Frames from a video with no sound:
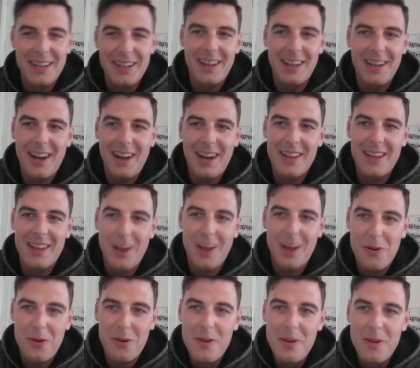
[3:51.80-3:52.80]
thinking right
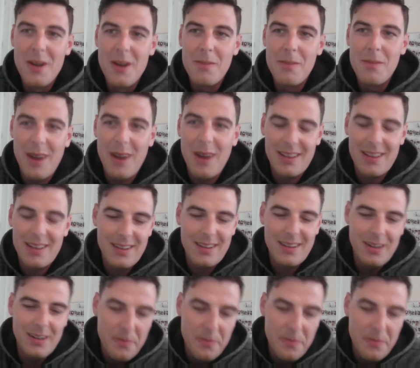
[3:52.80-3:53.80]
now. But
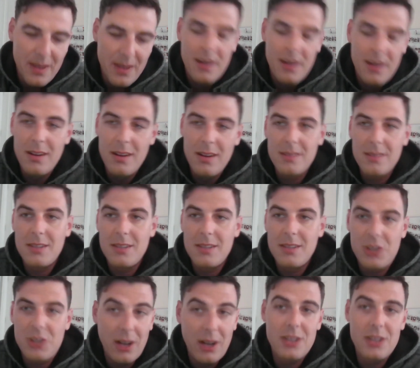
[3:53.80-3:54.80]

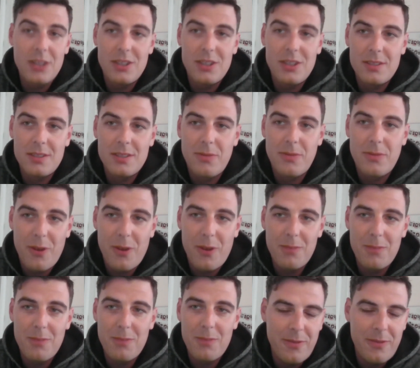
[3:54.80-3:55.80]
the challenges
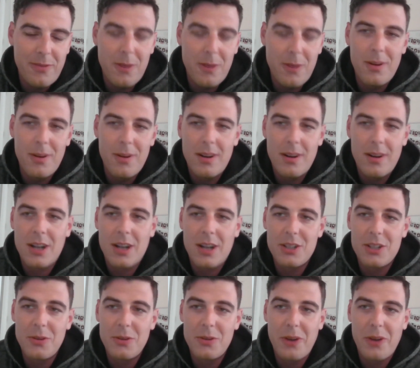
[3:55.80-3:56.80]
from
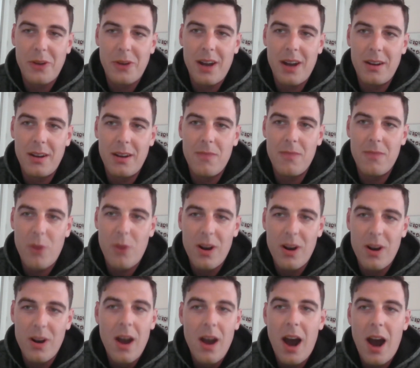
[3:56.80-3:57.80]
Russian-Ukrainian
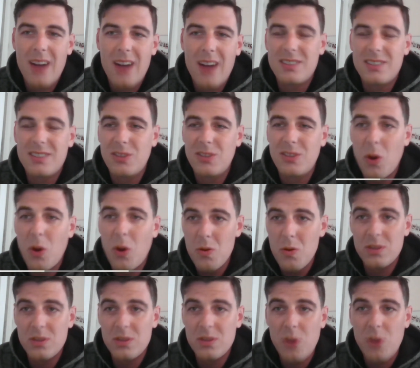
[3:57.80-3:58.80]
war are
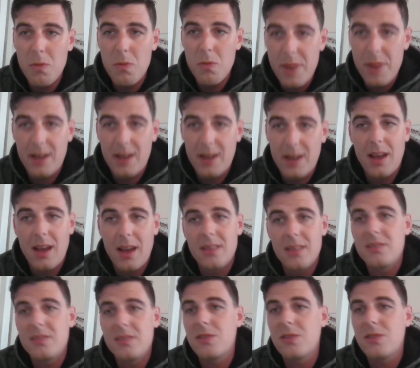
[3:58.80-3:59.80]
so big
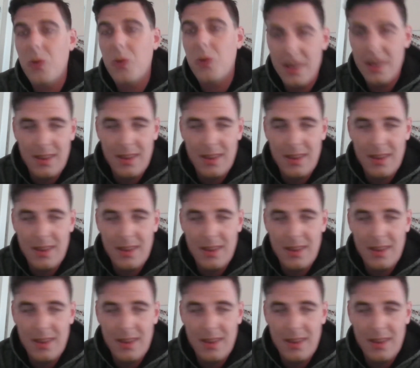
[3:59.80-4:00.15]
and so